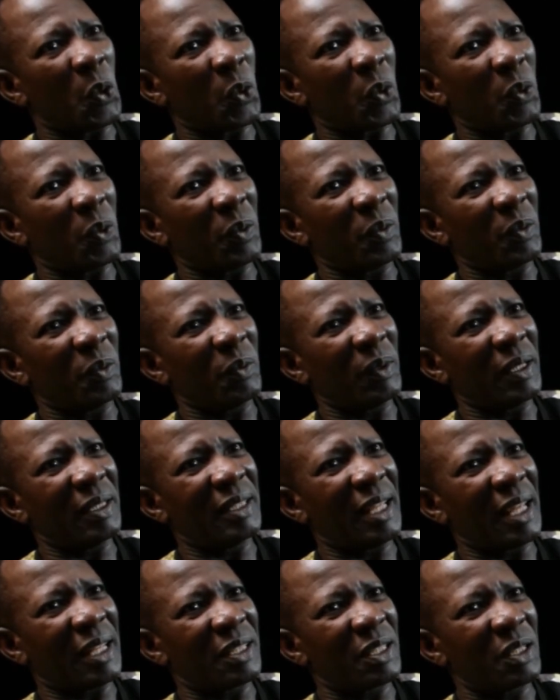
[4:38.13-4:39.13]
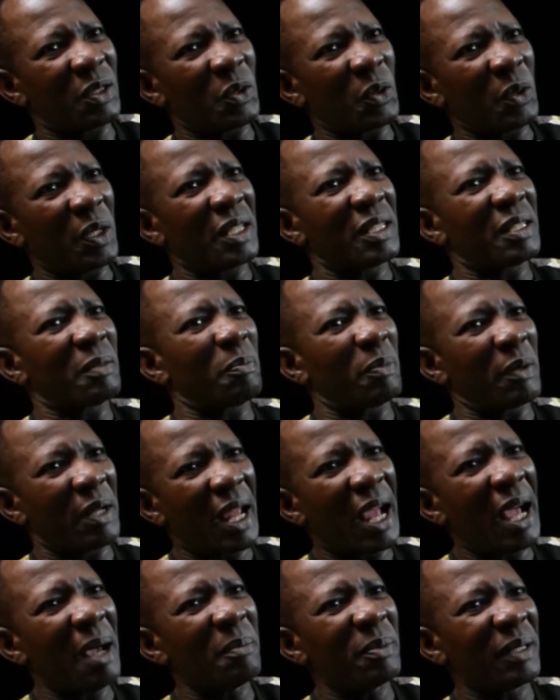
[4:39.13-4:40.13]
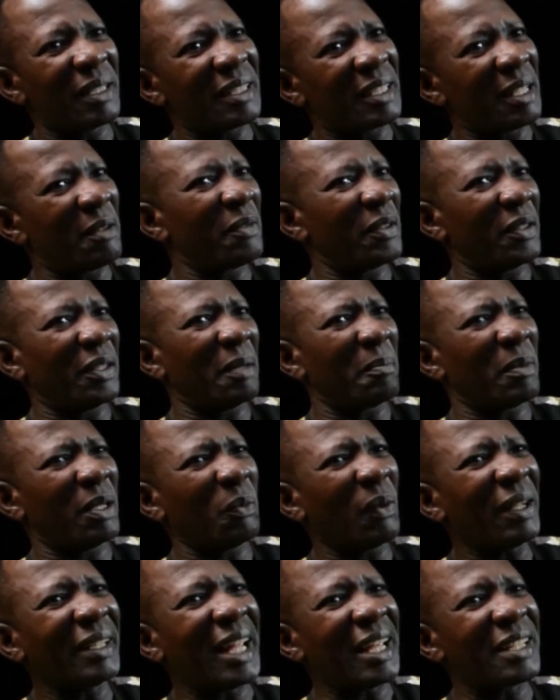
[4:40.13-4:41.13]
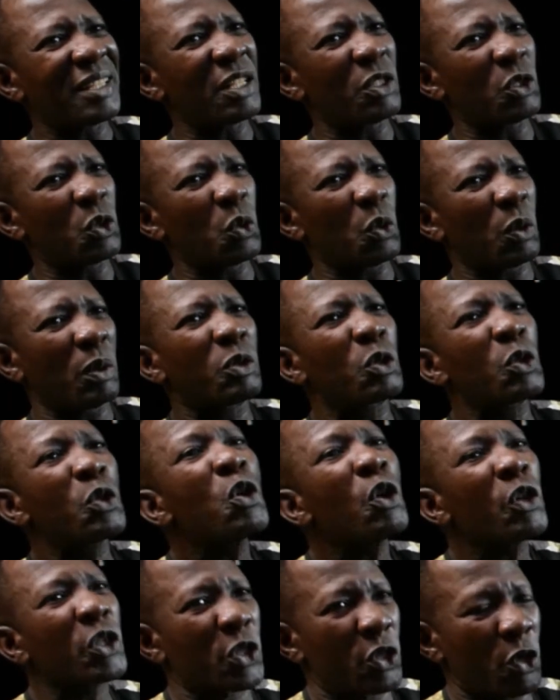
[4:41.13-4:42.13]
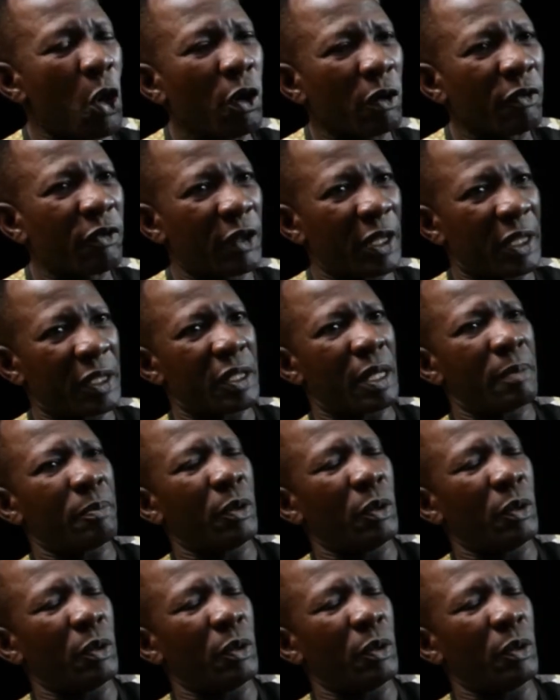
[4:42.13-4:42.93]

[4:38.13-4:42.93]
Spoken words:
What does it do? Yes, preamp and everything, but what does it do to your song, for example?